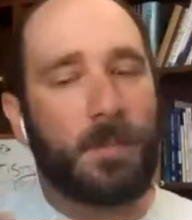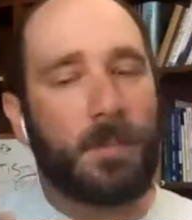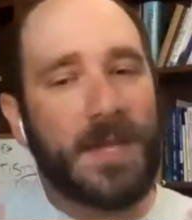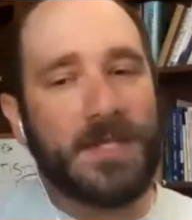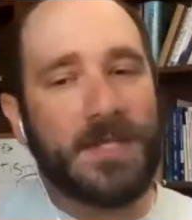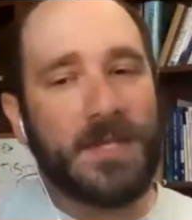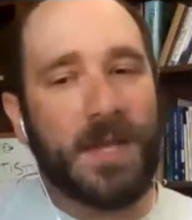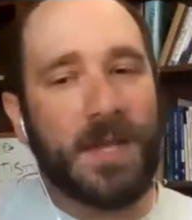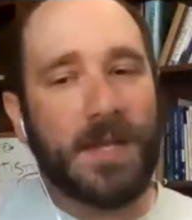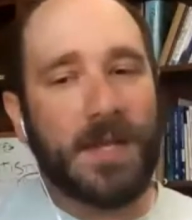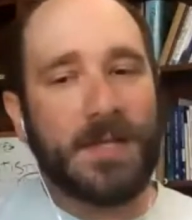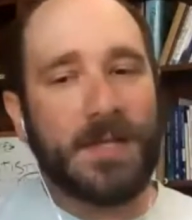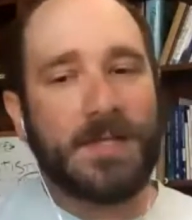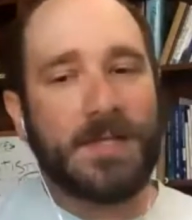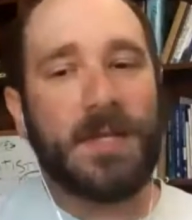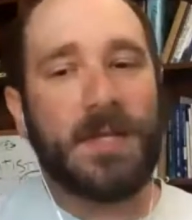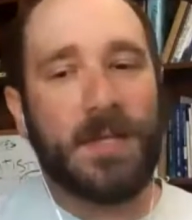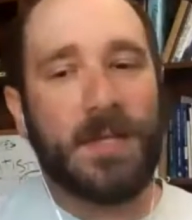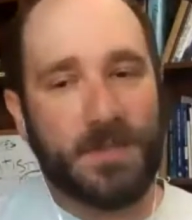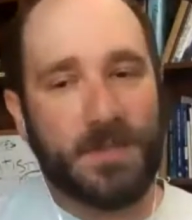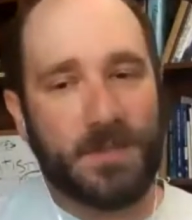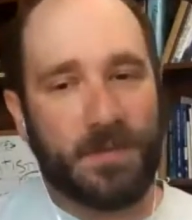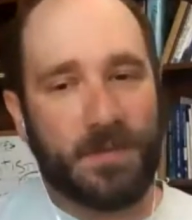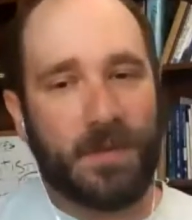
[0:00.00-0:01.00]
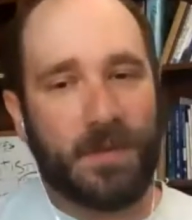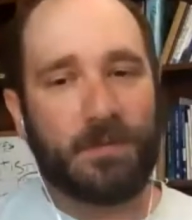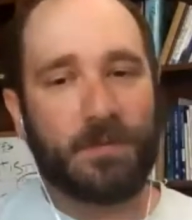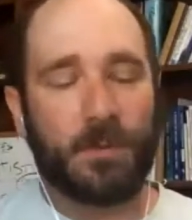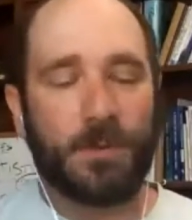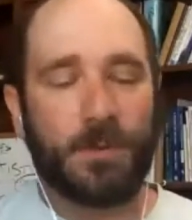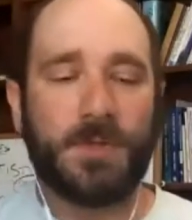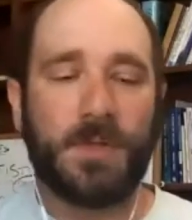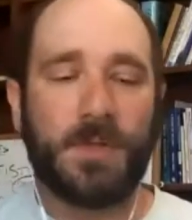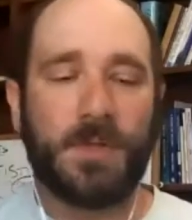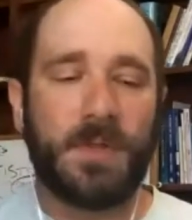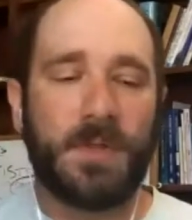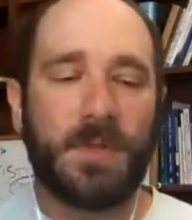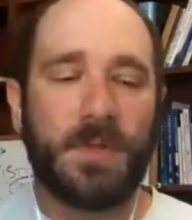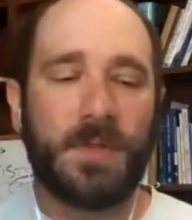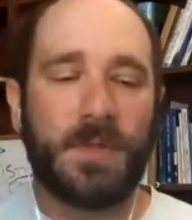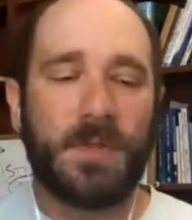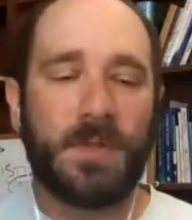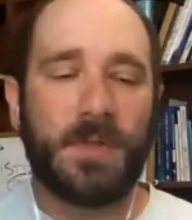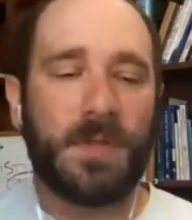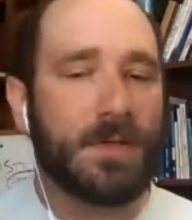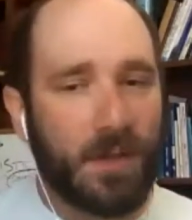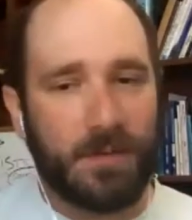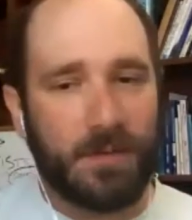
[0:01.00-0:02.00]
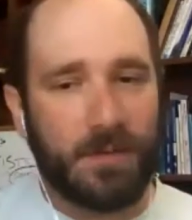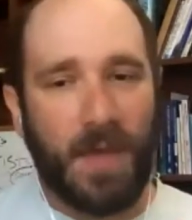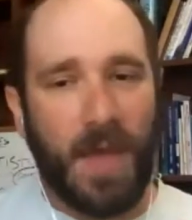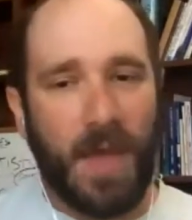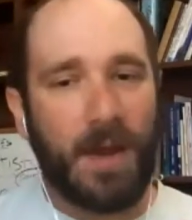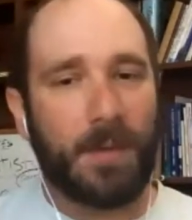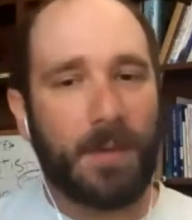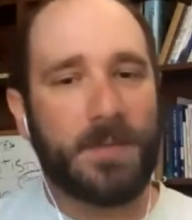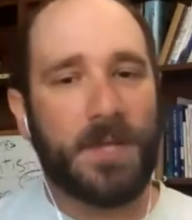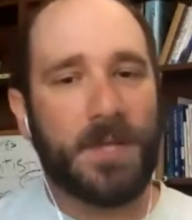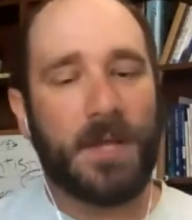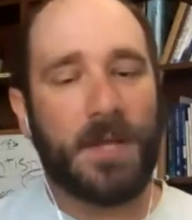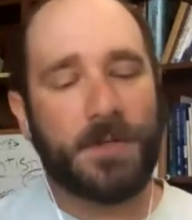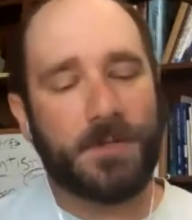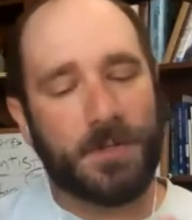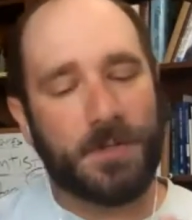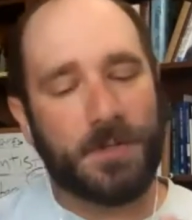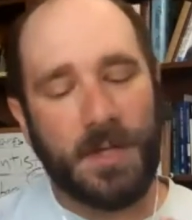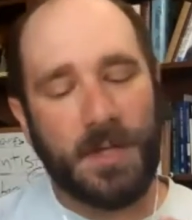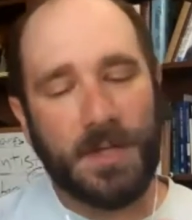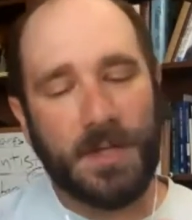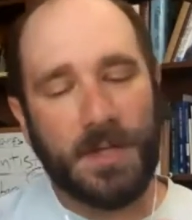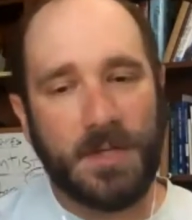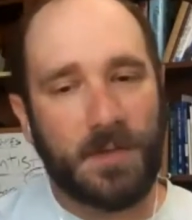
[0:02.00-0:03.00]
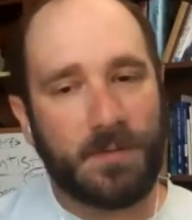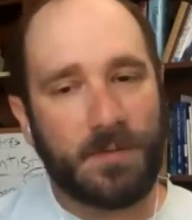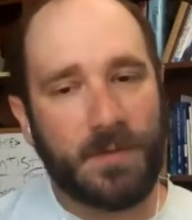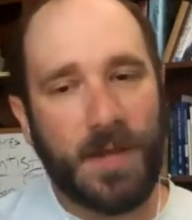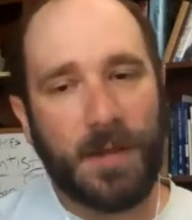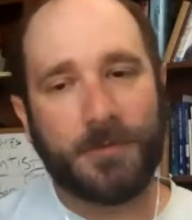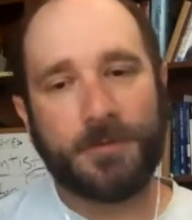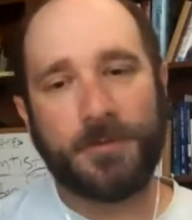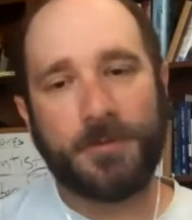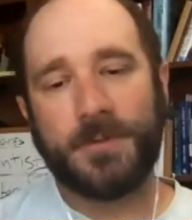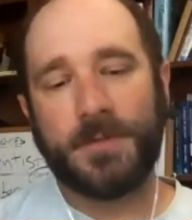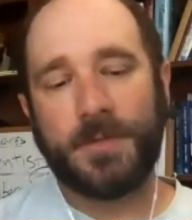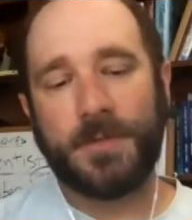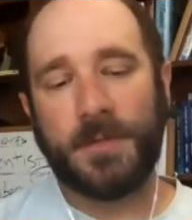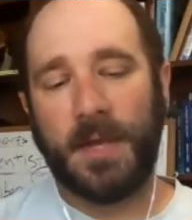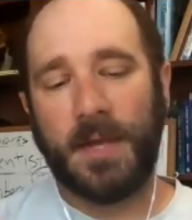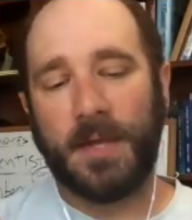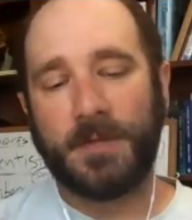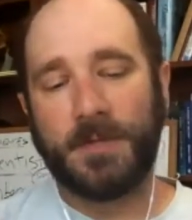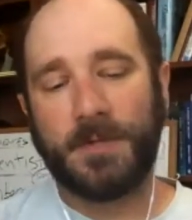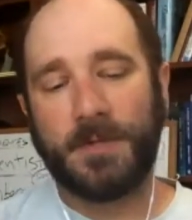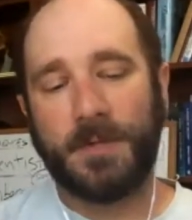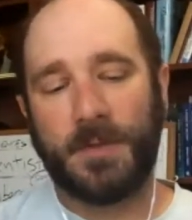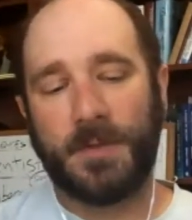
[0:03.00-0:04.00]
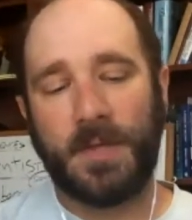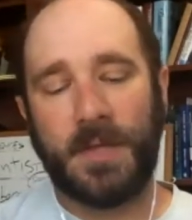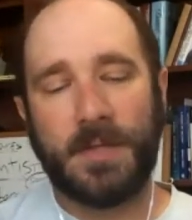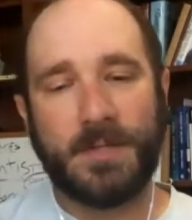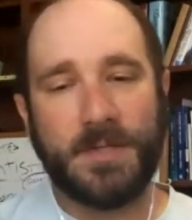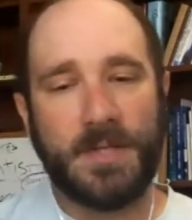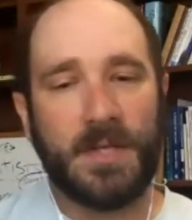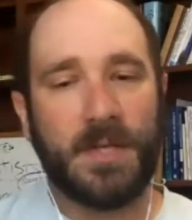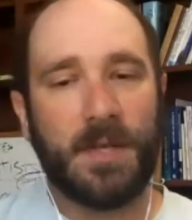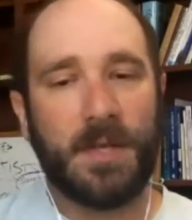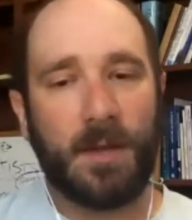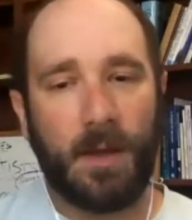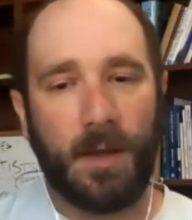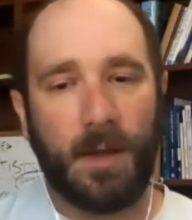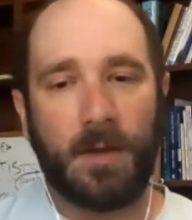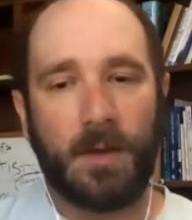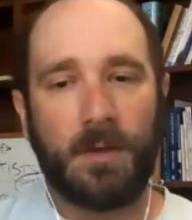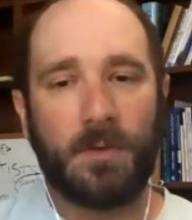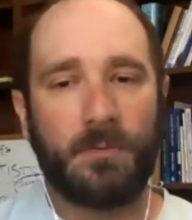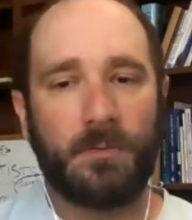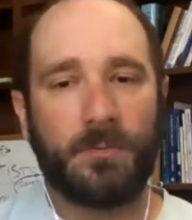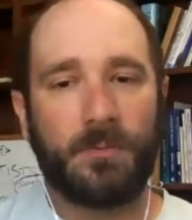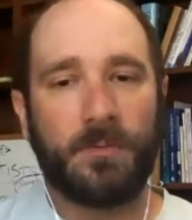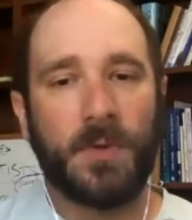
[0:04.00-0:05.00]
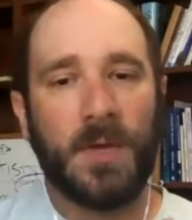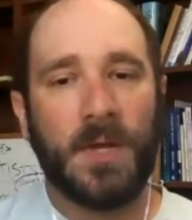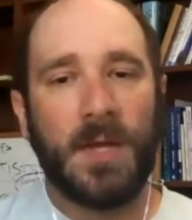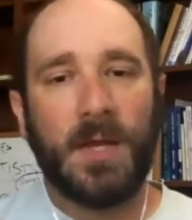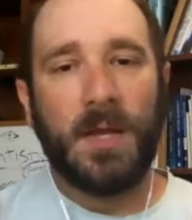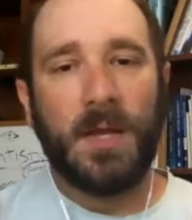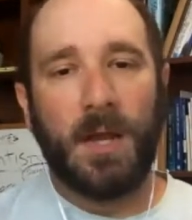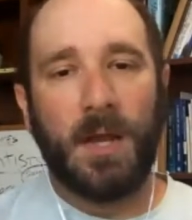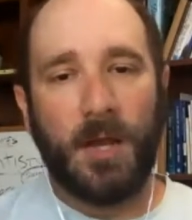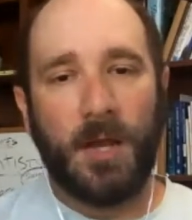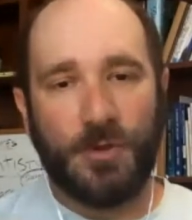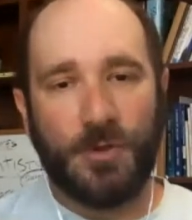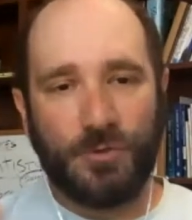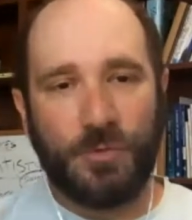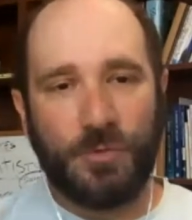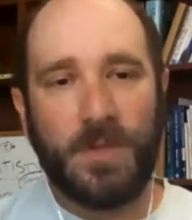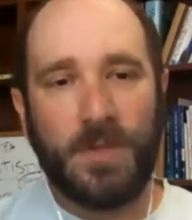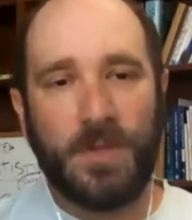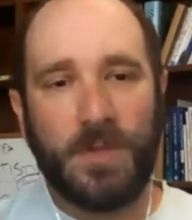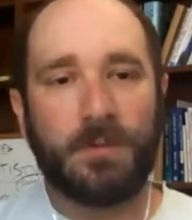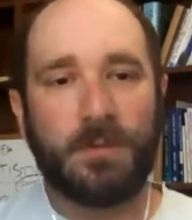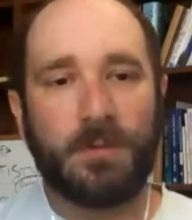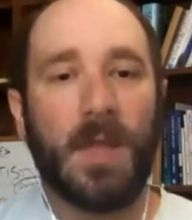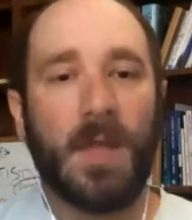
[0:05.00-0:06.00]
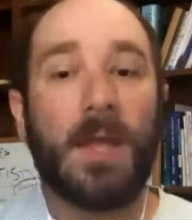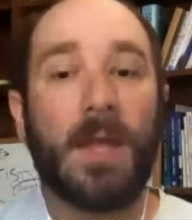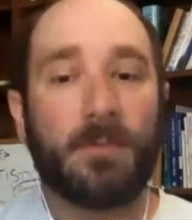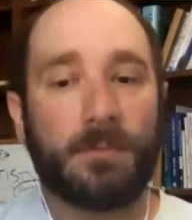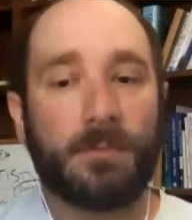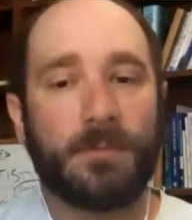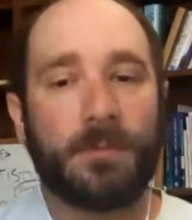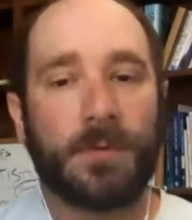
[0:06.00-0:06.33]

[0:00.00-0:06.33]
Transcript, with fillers: basic ideas of evolution, the idea of adaptation, the idea of natural selection, the idea of a tree of life,